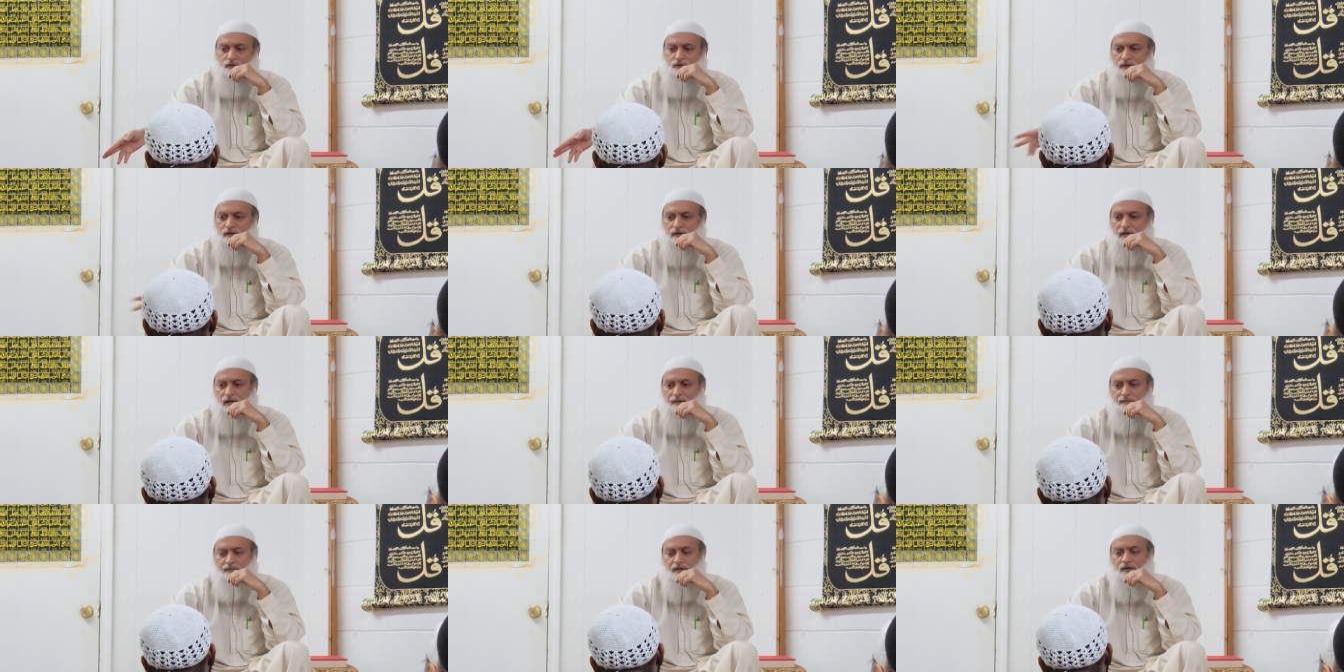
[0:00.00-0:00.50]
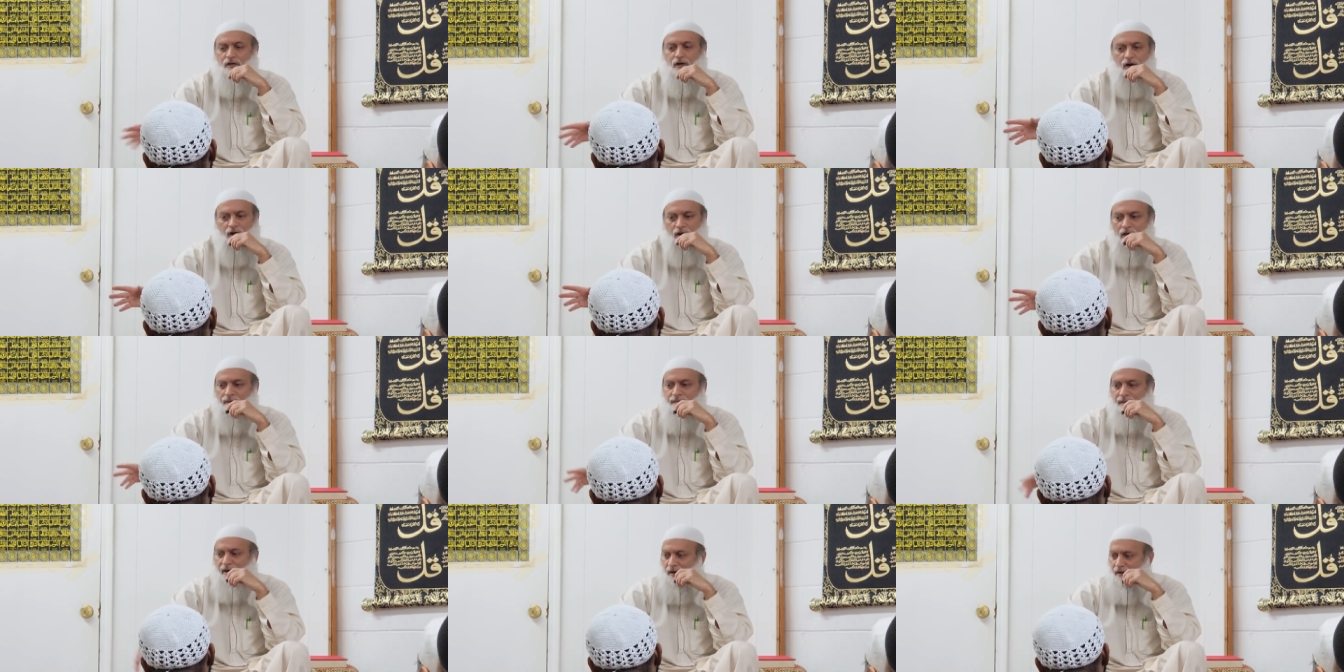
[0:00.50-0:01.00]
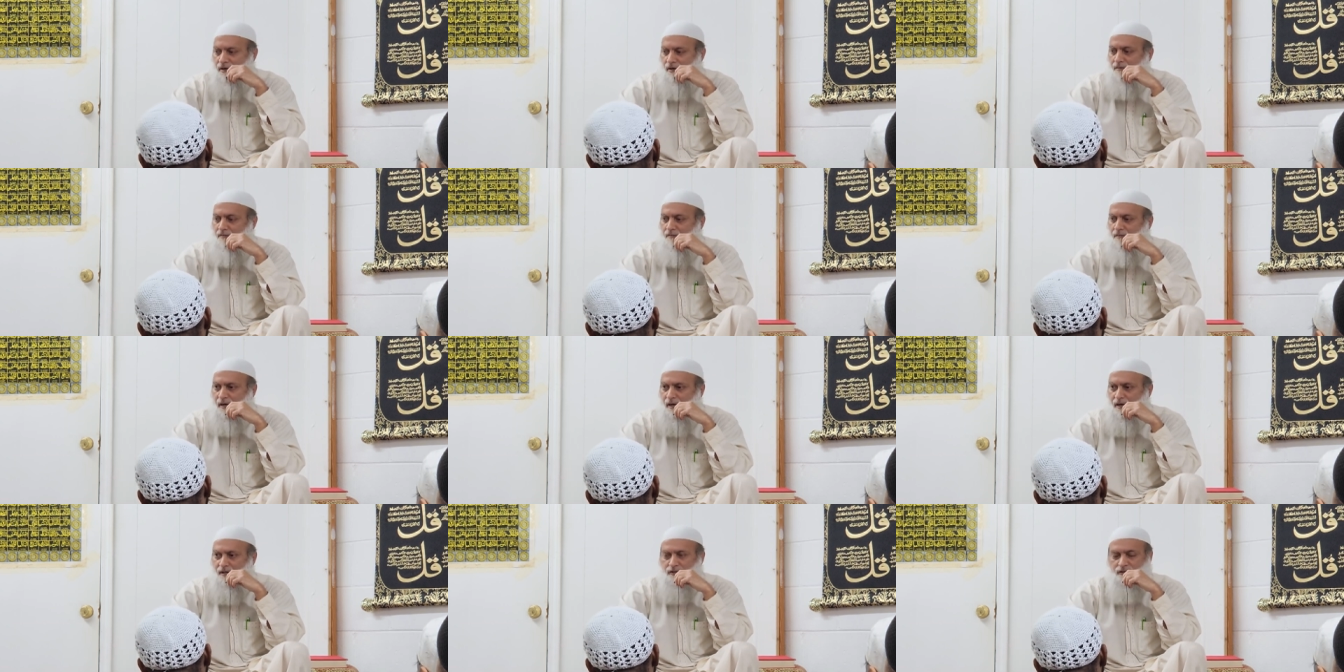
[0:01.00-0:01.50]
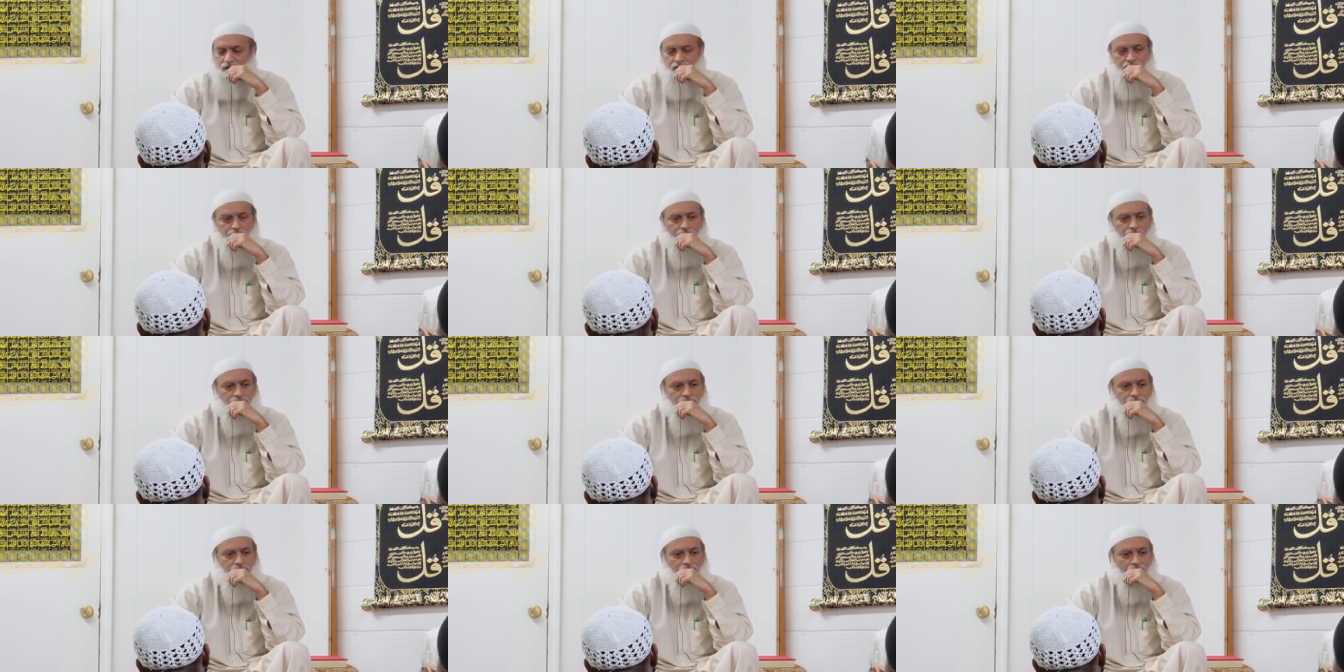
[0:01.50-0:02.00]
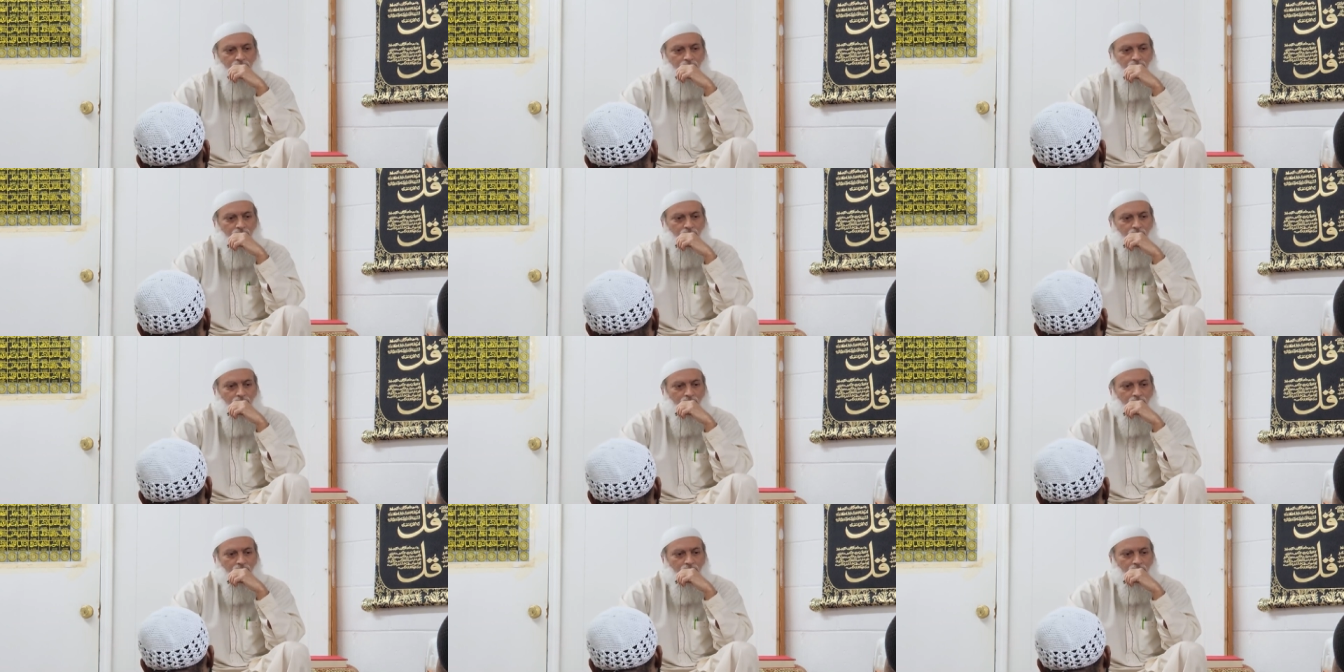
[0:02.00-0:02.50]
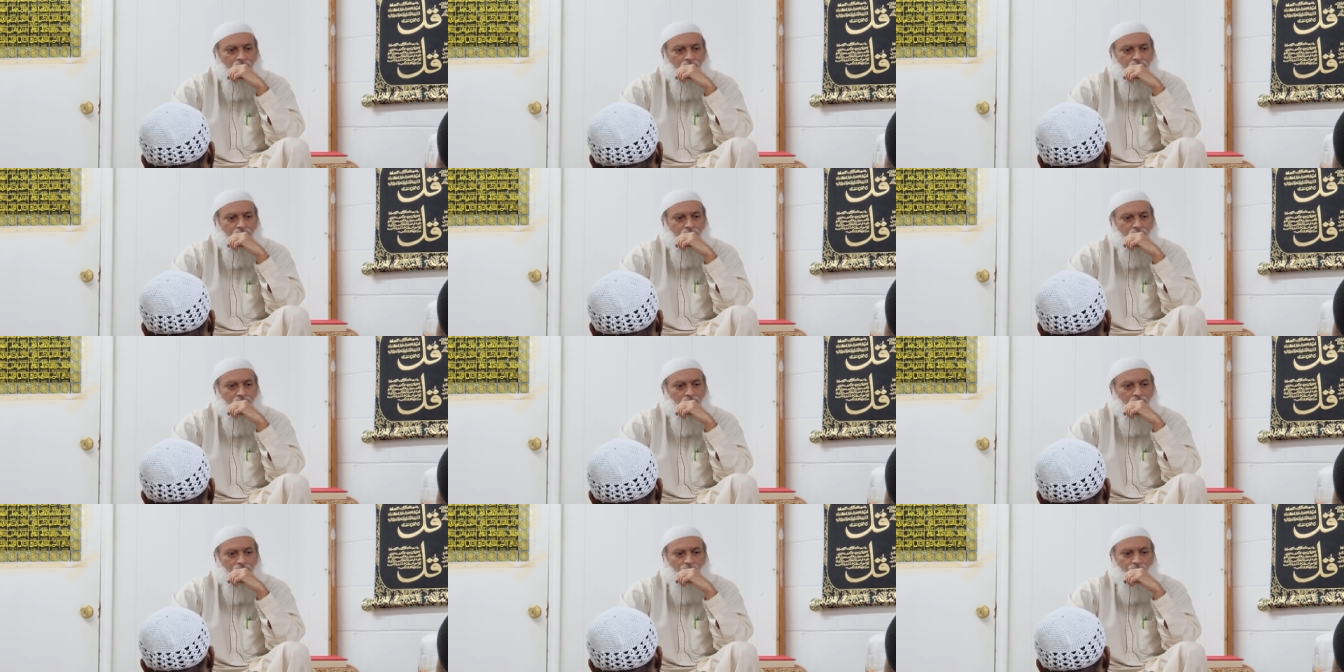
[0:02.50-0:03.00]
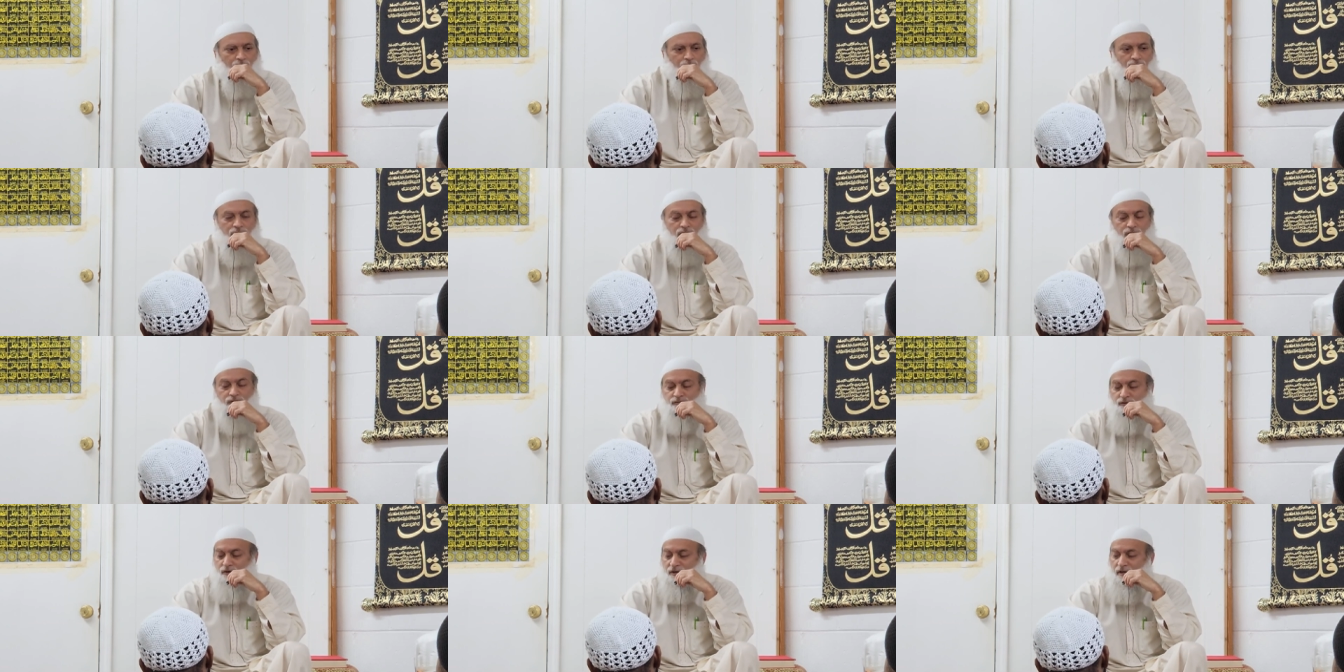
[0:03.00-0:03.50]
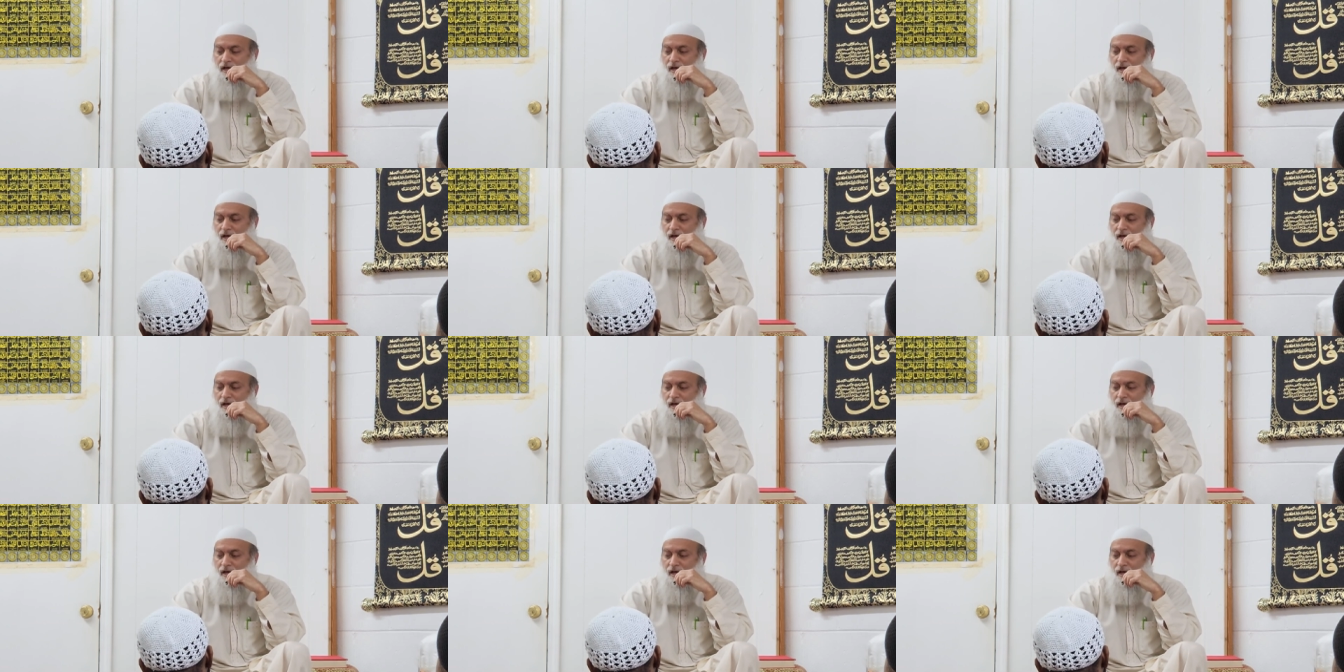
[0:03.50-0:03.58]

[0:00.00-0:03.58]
will not be talking about him much. Muslims will